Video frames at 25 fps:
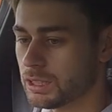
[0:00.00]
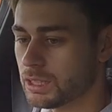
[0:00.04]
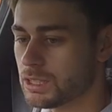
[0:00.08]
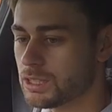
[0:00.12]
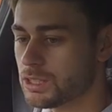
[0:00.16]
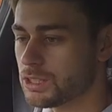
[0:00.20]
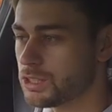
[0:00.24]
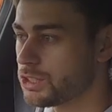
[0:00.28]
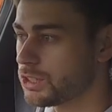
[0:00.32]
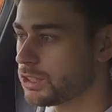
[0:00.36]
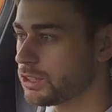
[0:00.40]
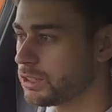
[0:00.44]

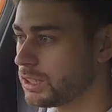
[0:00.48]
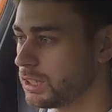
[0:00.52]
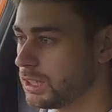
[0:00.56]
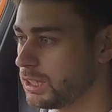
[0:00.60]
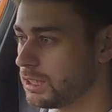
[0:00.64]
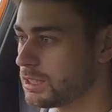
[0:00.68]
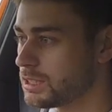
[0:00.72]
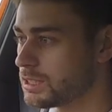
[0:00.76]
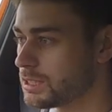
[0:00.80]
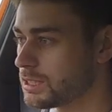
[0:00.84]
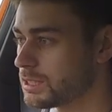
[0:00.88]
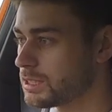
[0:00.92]
this
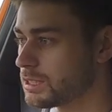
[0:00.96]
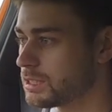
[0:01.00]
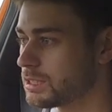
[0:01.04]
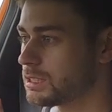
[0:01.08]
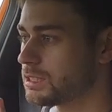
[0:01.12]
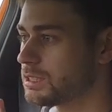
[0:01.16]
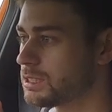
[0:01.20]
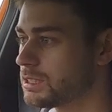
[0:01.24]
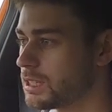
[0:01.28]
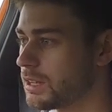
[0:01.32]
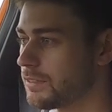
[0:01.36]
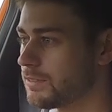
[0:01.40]
journey is
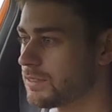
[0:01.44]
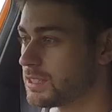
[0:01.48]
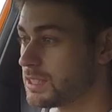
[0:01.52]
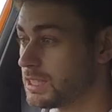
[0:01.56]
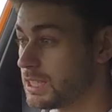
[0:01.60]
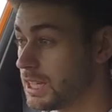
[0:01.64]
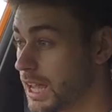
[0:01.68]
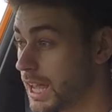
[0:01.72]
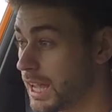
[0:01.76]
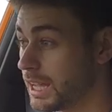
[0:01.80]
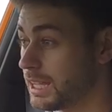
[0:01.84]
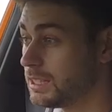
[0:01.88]

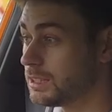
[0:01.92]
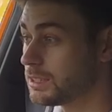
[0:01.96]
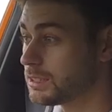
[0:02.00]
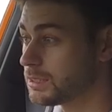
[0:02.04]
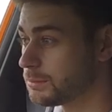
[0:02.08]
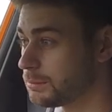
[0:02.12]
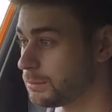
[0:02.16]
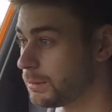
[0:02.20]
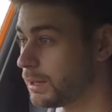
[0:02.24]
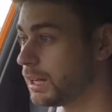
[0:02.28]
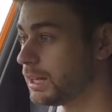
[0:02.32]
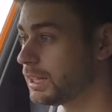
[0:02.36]
78
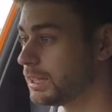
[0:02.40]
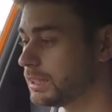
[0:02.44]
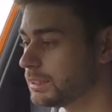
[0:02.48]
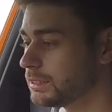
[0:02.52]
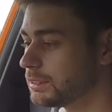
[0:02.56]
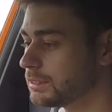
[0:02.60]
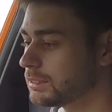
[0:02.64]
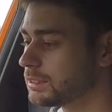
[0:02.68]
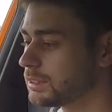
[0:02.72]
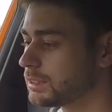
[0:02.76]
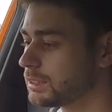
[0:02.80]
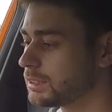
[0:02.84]

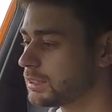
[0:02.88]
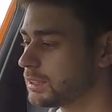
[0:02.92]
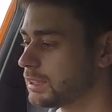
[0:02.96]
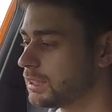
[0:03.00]
miles,